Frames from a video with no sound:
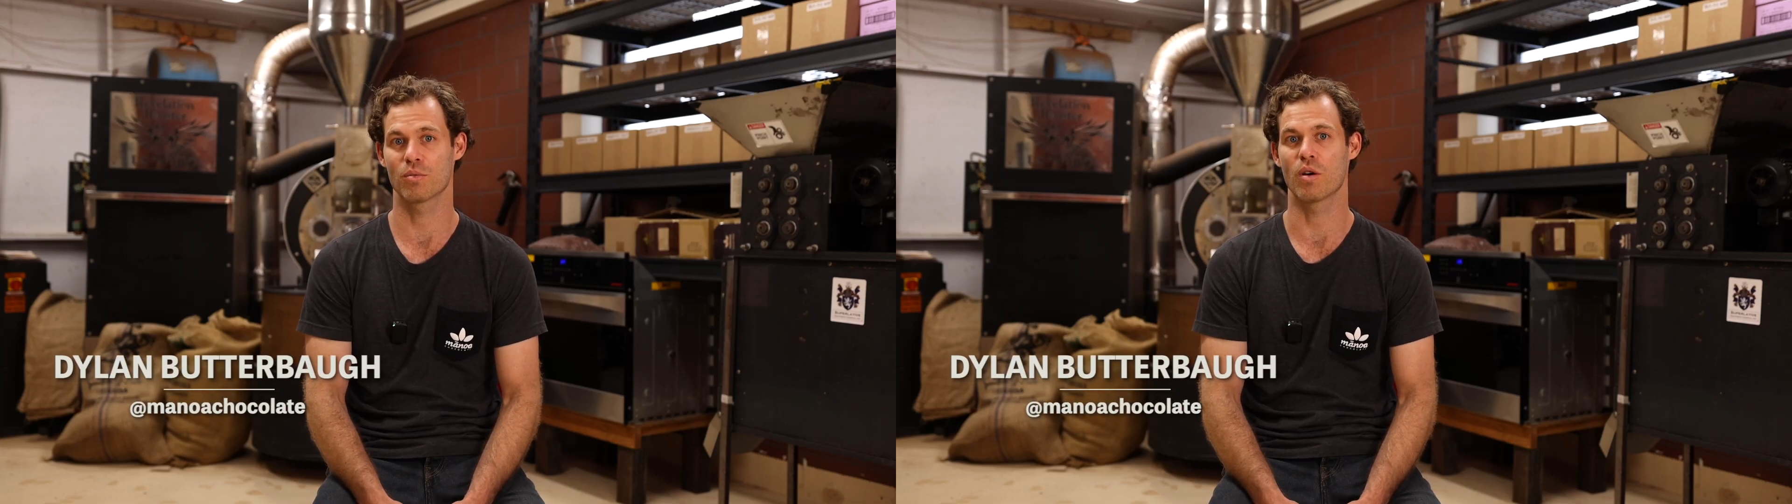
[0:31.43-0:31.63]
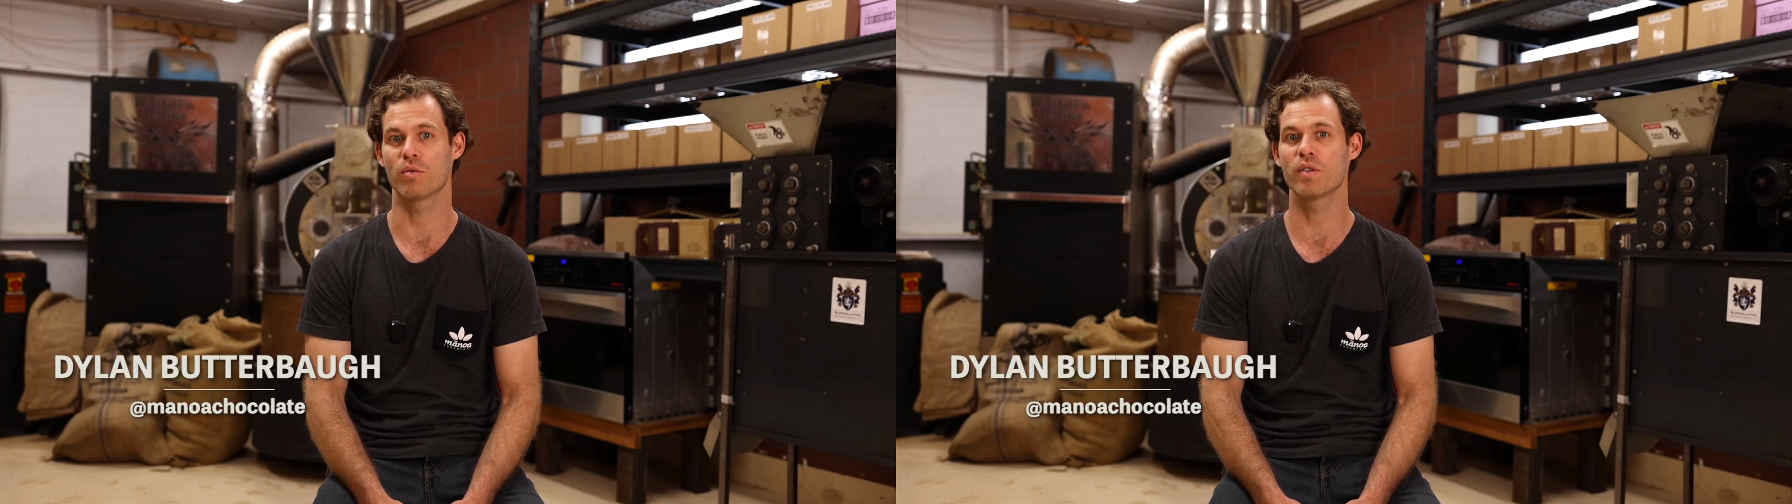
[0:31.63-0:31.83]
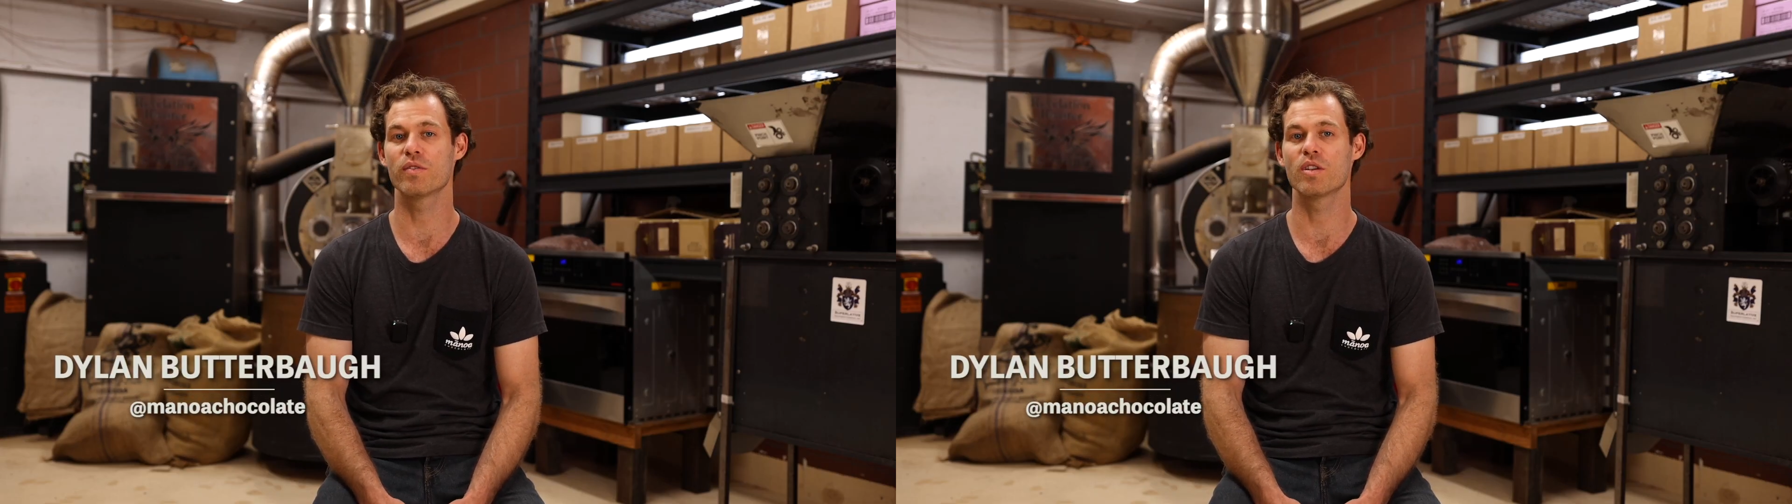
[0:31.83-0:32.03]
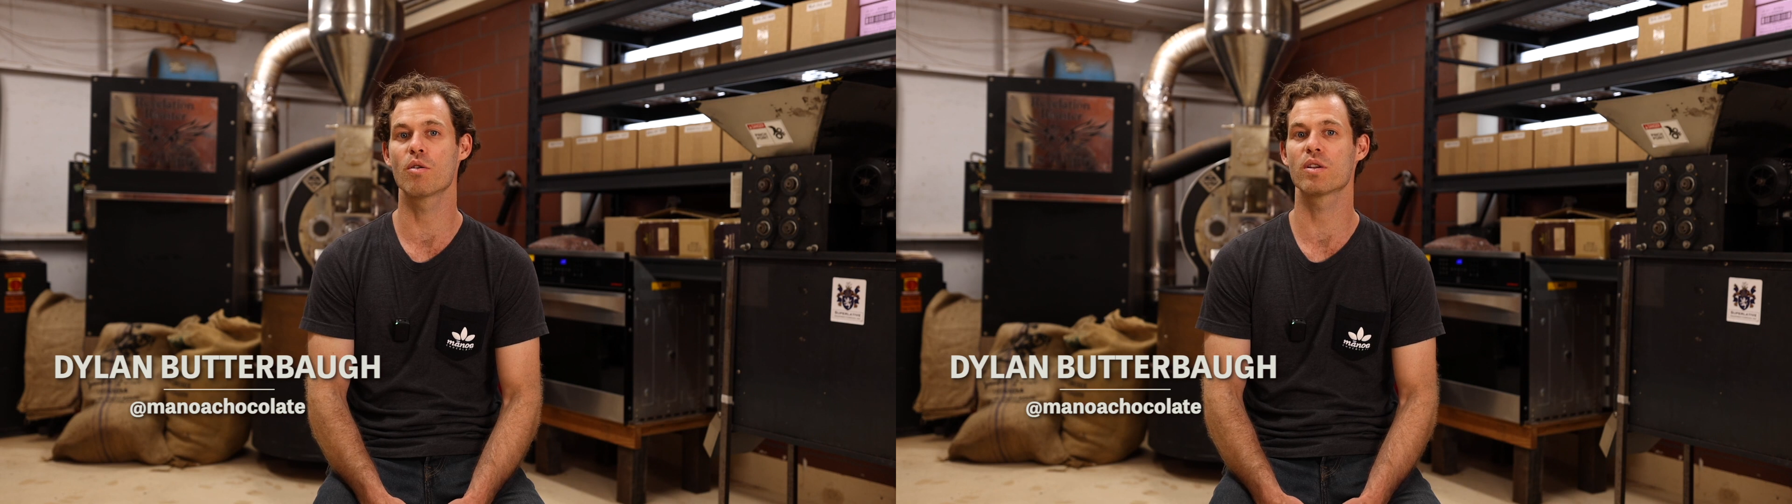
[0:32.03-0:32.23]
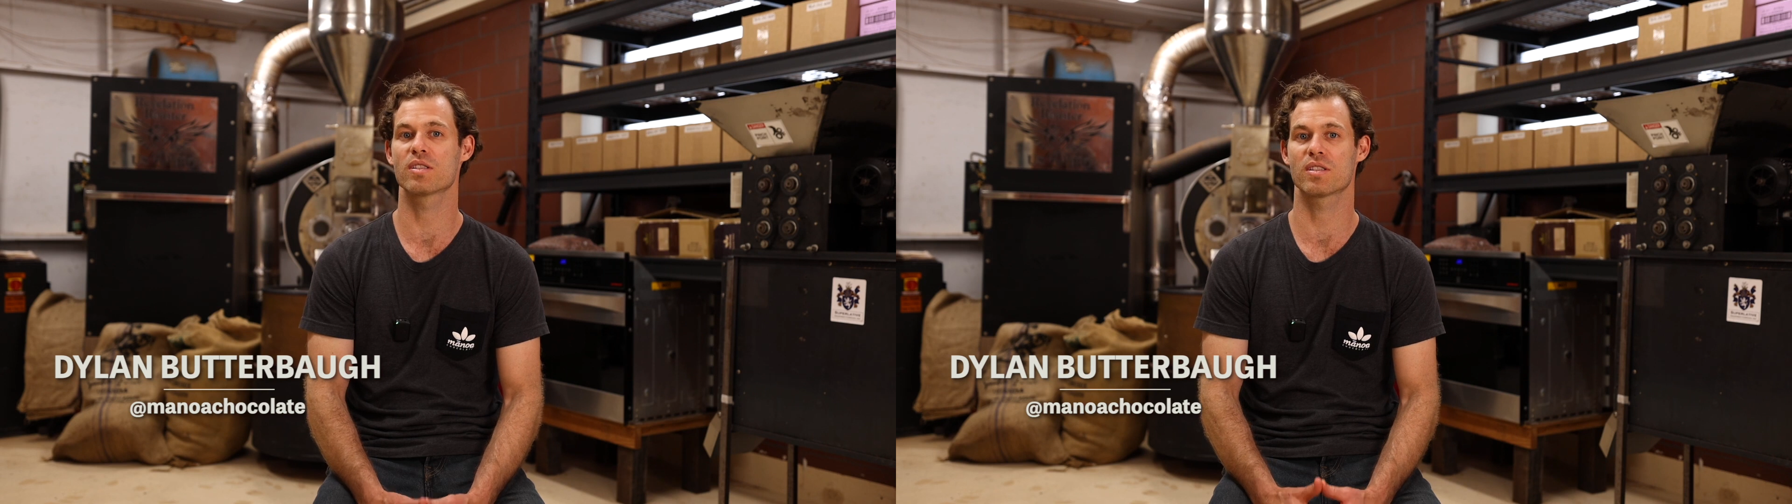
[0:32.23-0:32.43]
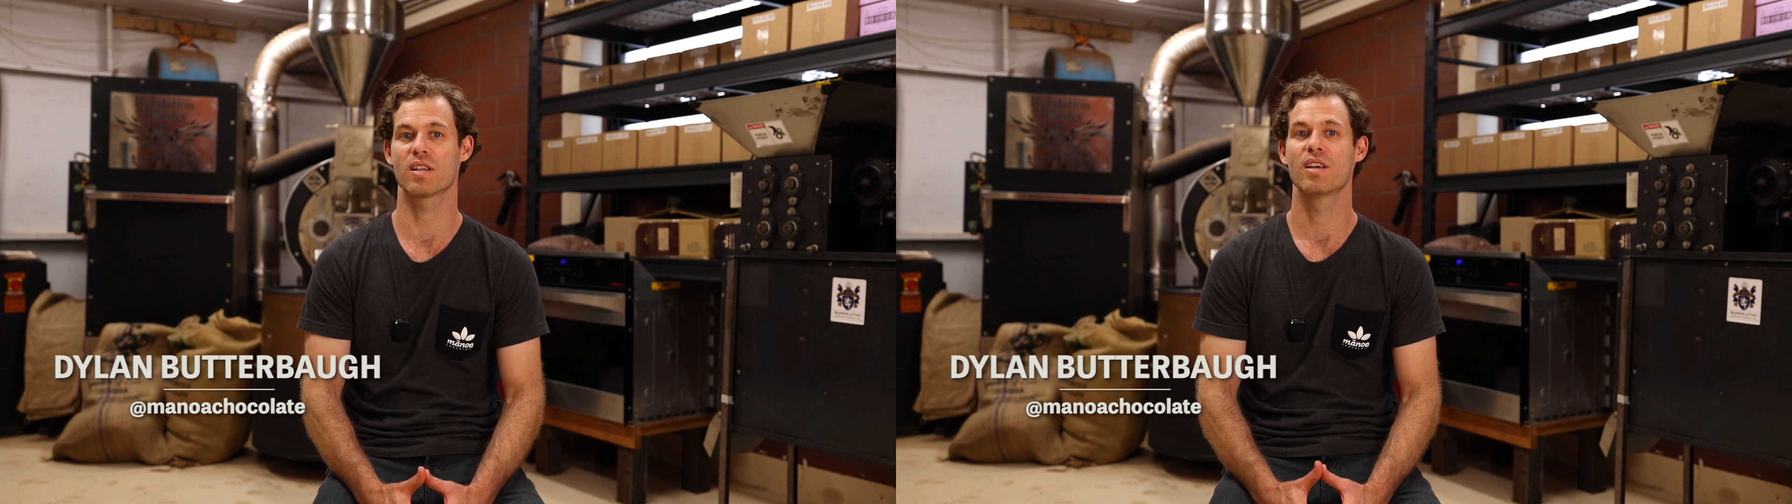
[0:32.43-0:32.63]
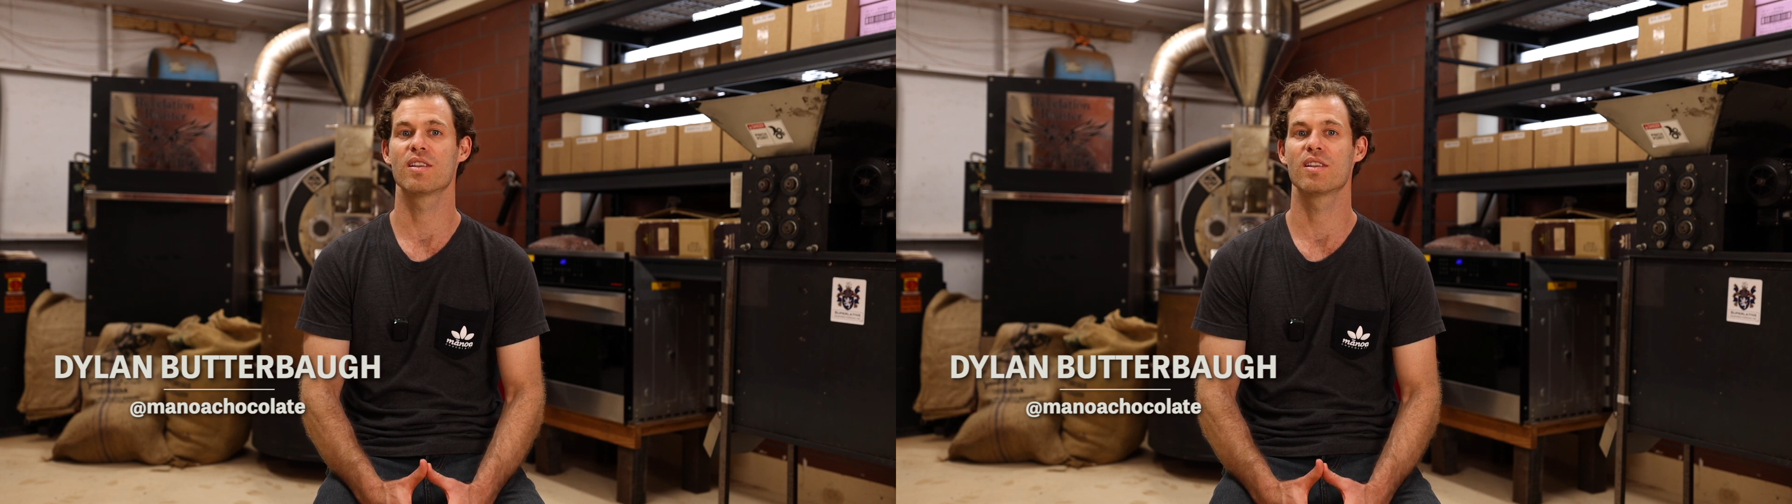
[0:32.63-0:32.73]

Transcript: what we've noticed